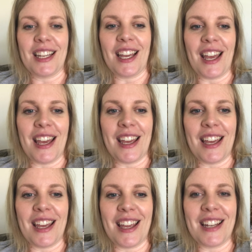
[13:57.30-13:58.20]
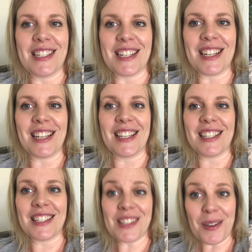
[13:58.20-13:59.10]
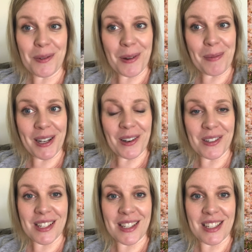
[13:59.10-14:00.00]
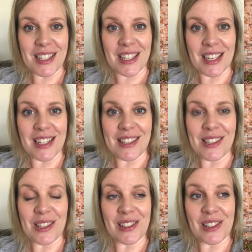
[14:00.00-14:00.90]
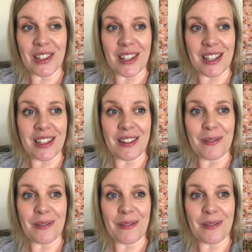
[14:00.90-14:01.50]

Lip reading: And so one of my goals this year is to learn